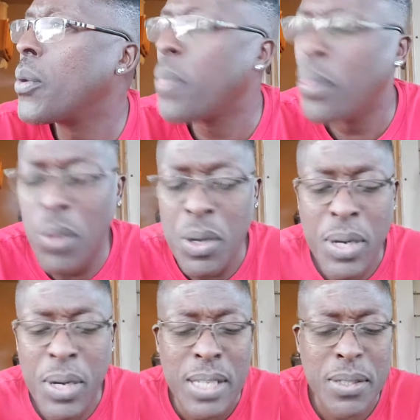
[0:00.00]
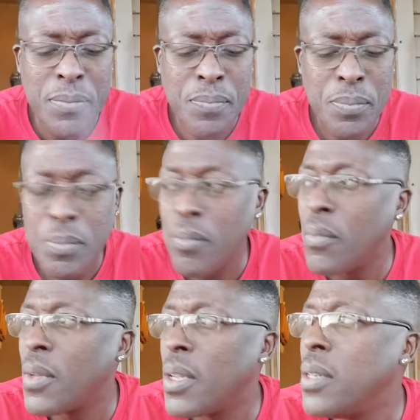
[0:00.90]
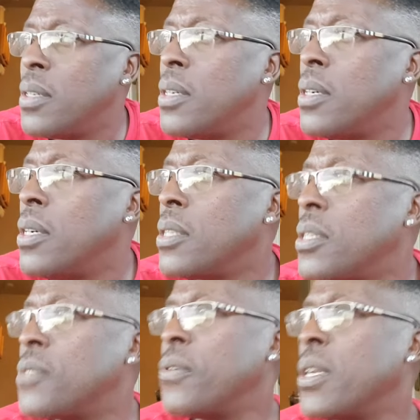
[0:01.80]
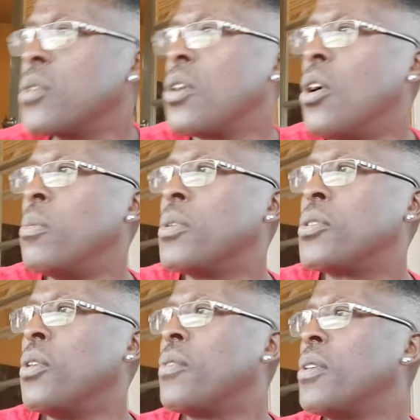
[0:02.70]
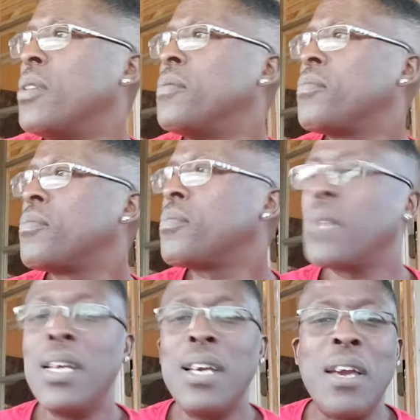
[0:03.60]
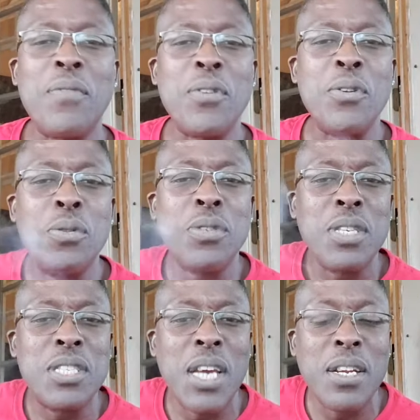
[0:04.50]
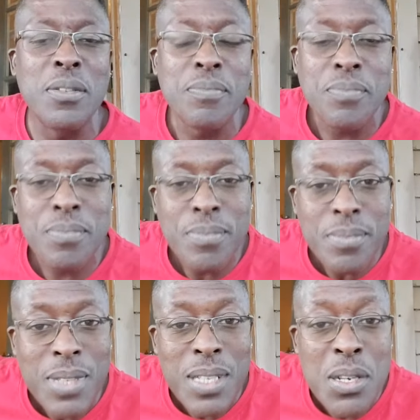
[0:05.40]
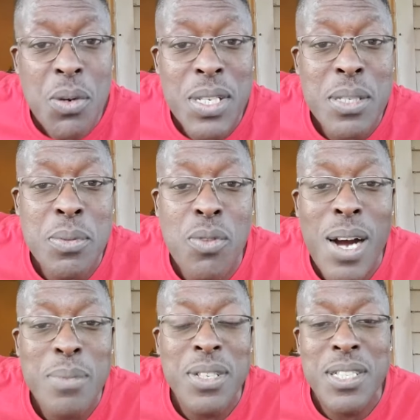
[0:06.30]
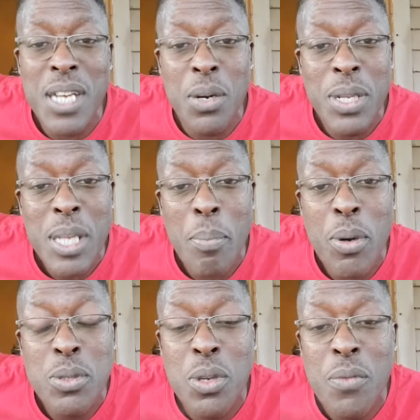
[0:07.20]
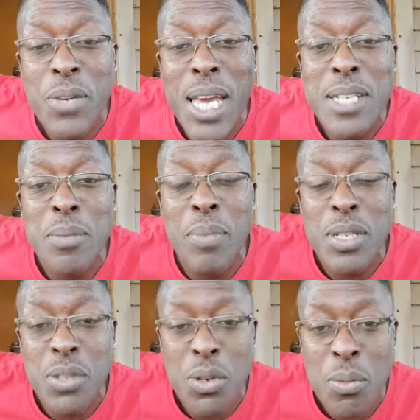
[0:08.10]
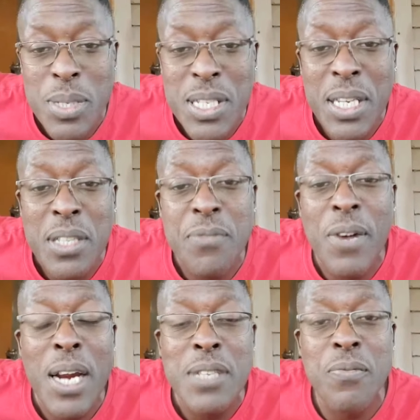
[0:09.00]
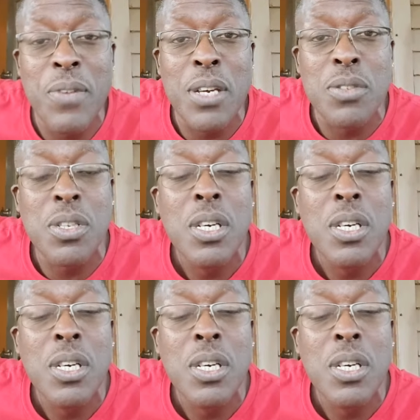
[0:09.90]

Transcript: Well, you guys, this video is almost over. If you're new to the channel, go ahead and subscribe to the channel. Hit that post notification bell so you don't miss any of these fire ass videos.